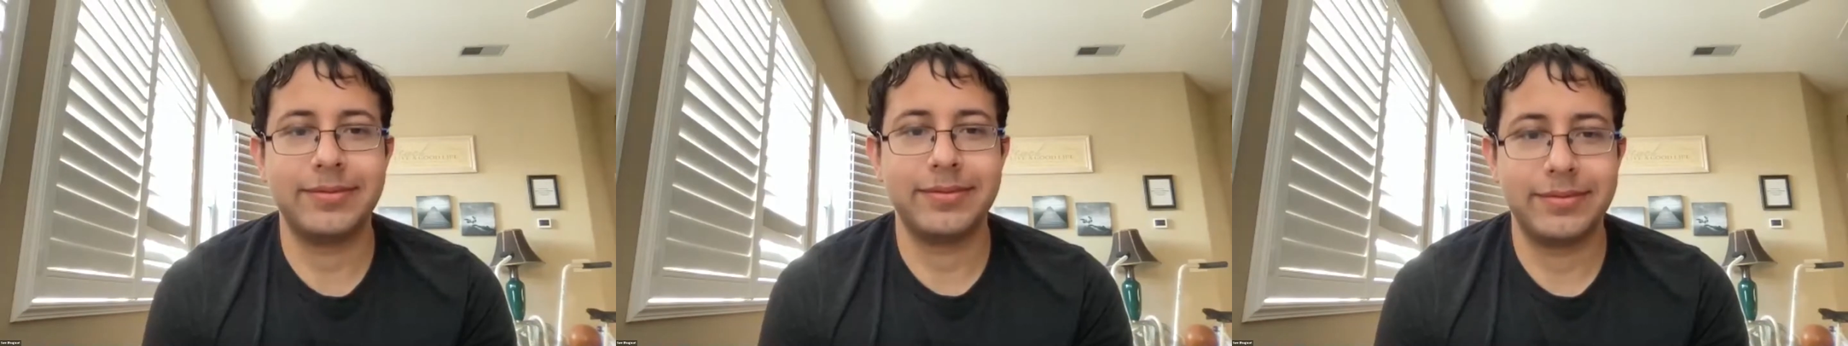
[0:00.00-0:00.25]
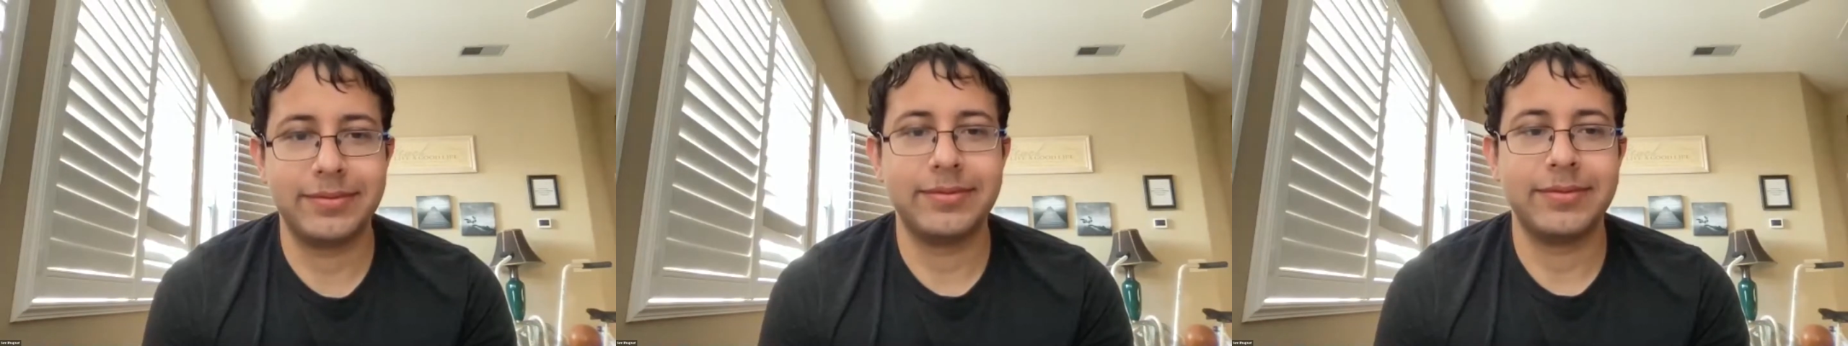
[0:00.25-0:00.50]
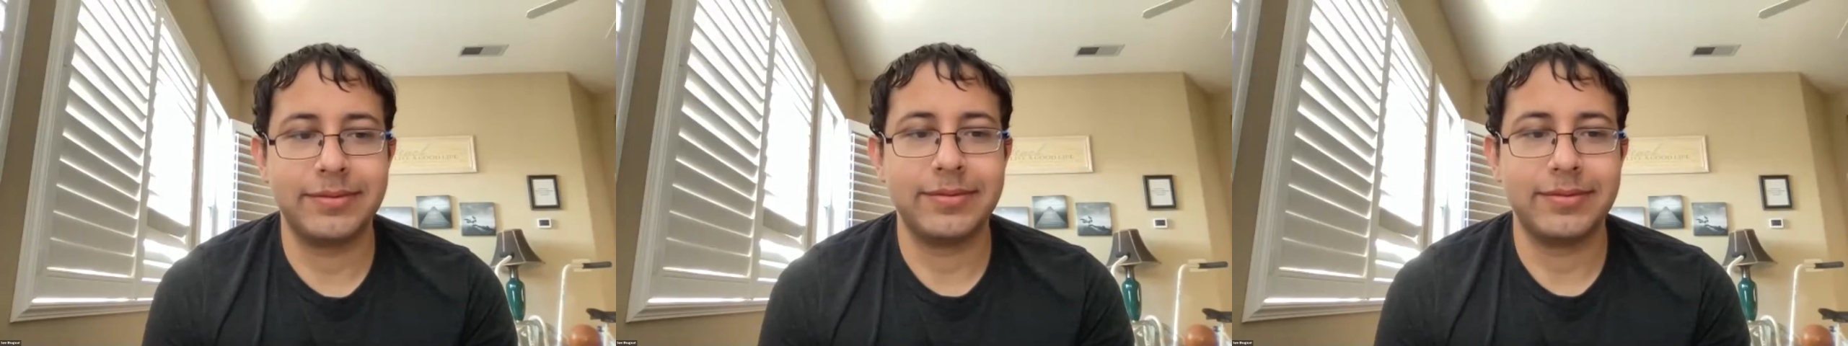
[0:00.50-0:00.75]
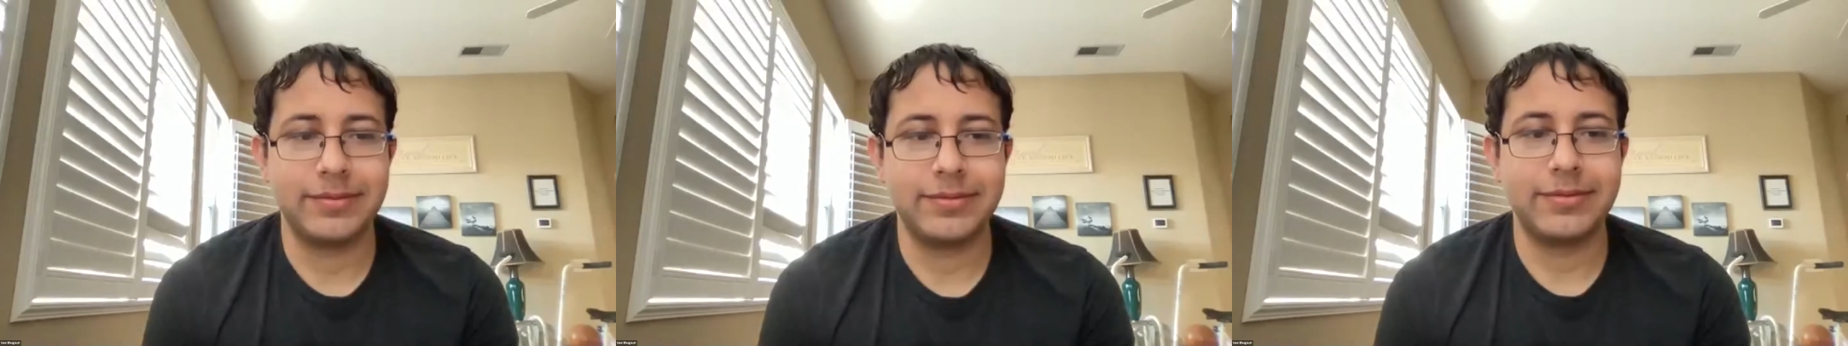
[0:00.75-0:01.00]
has a direct
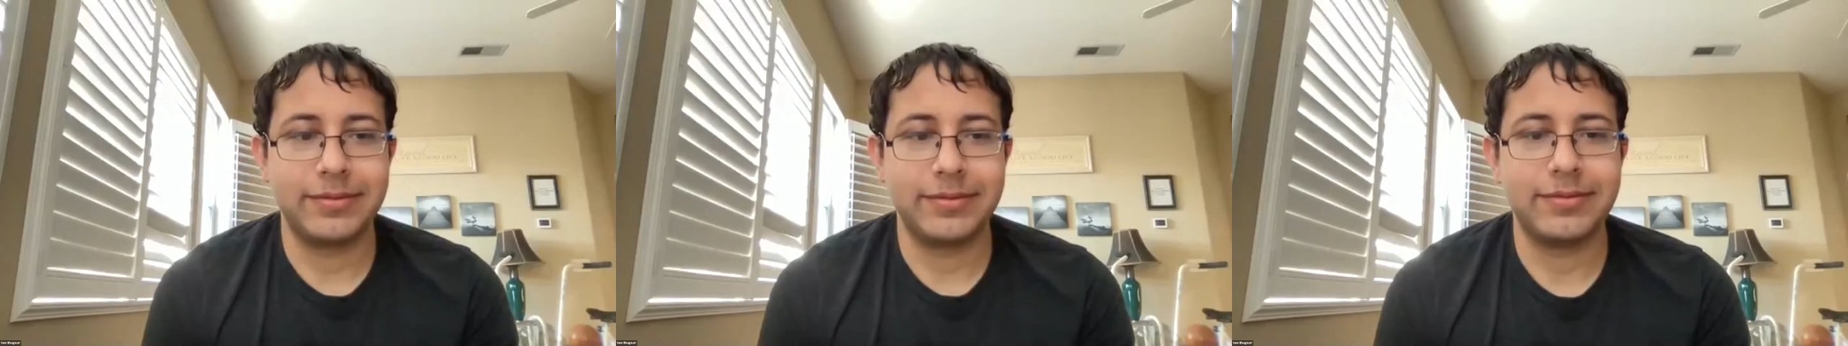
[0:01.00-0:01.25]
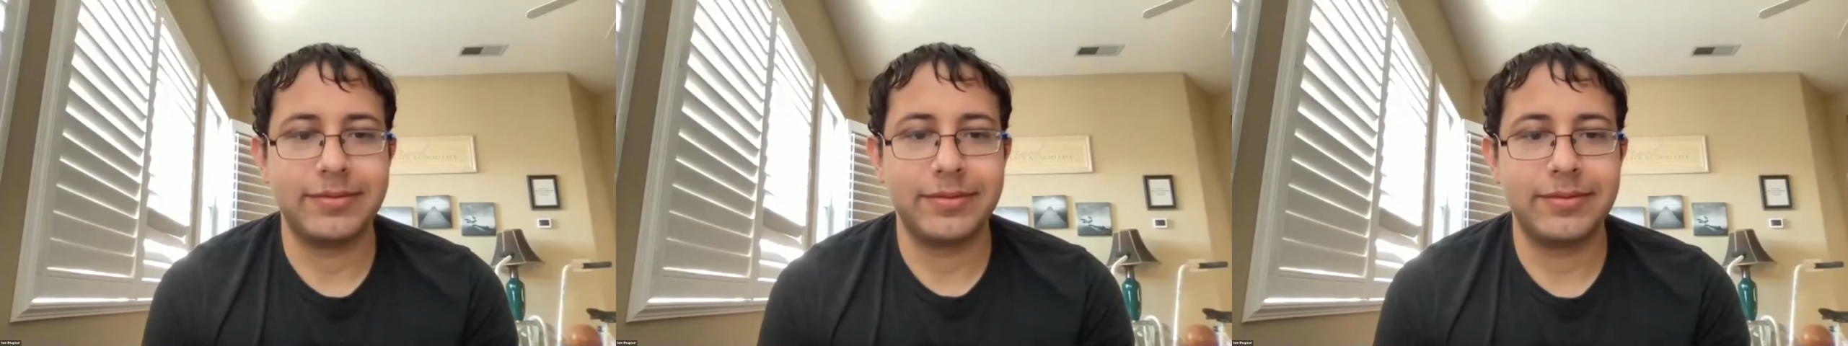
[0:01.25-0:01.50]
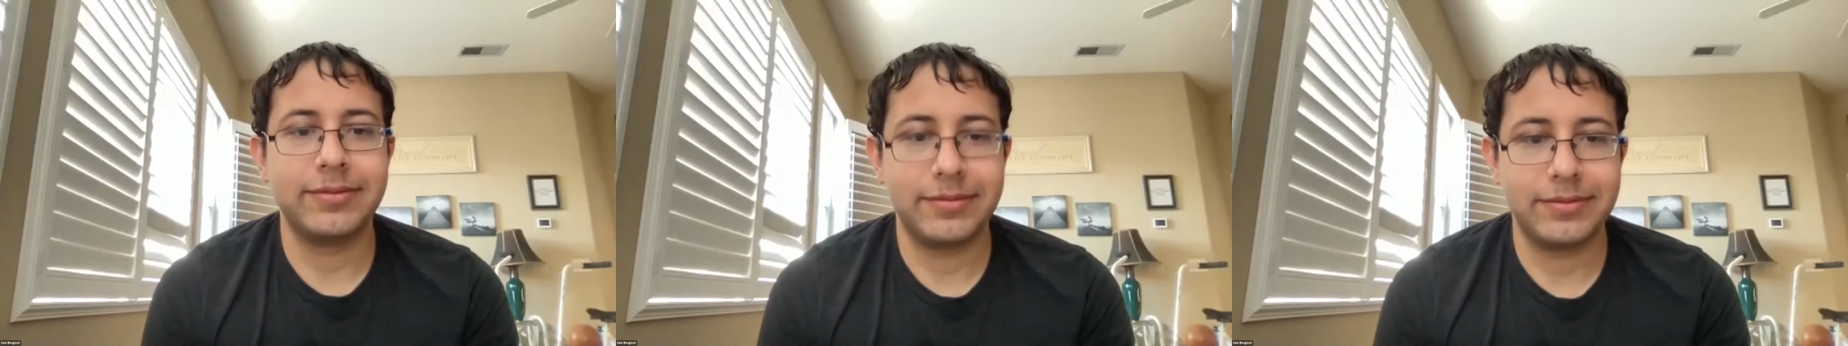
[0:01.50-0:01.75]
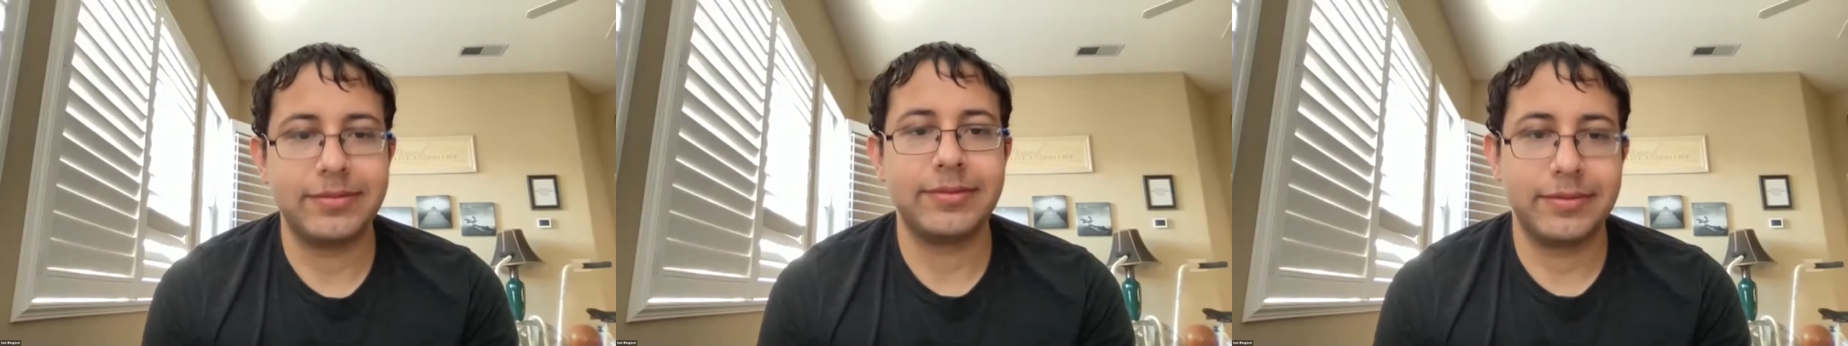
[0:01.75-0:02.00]
impact on the user
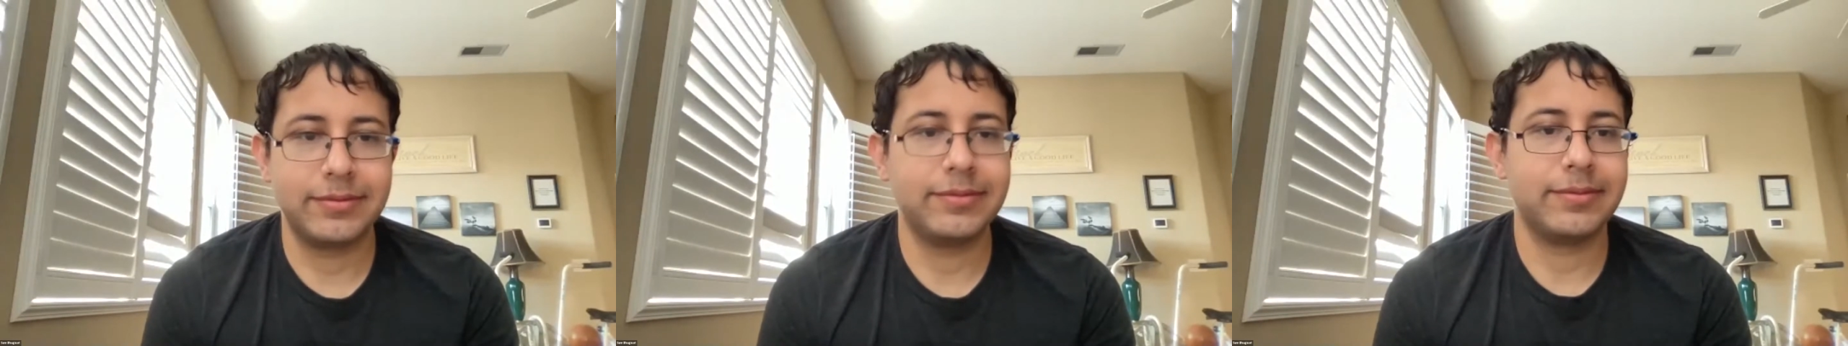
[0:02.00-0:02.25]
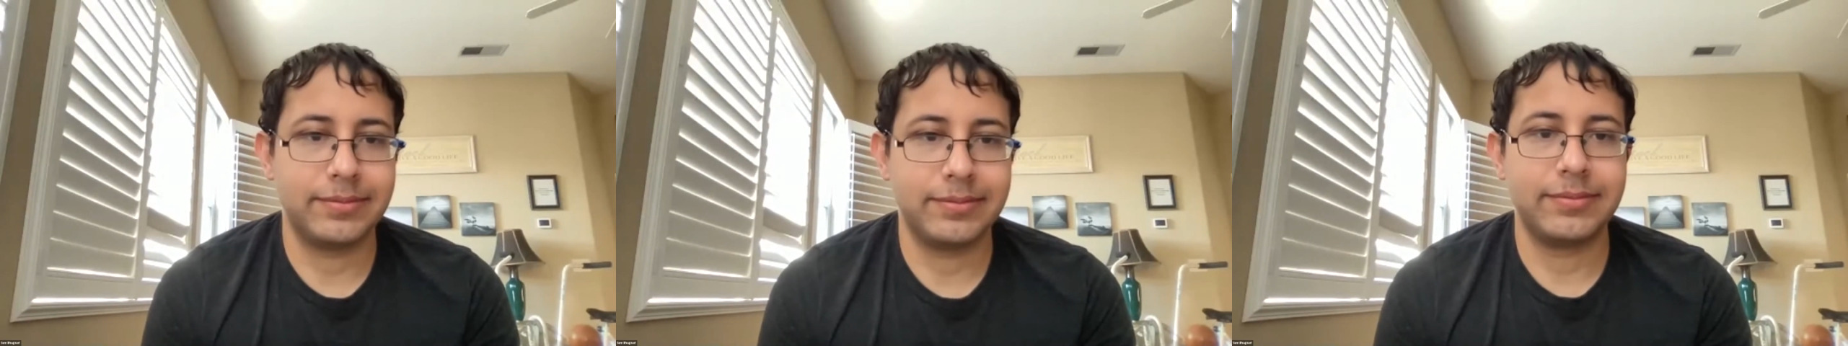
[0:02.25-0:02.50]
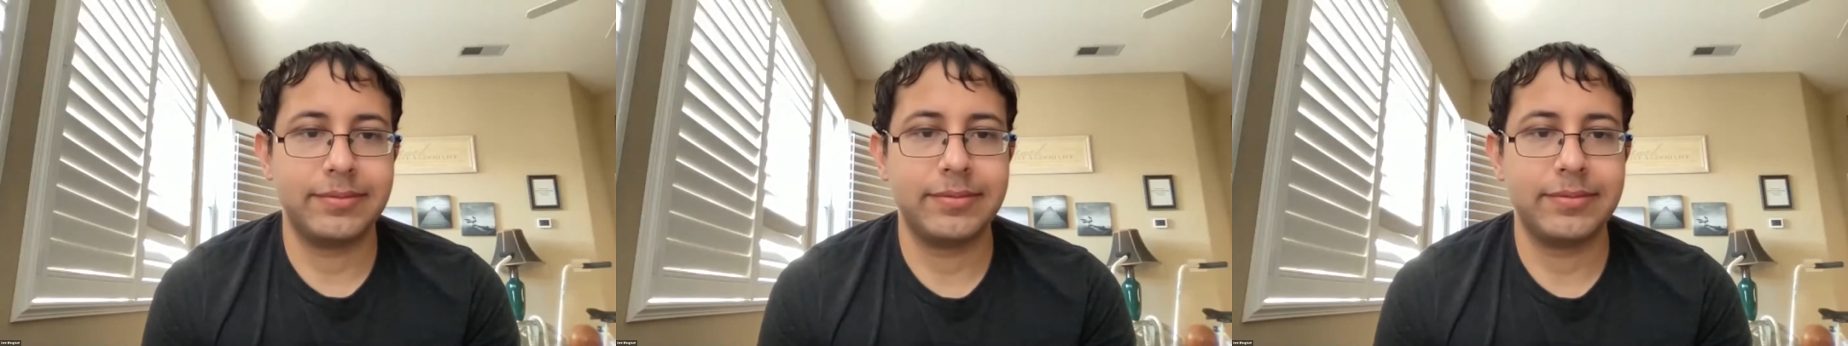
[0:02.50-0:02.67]
experience for the end users that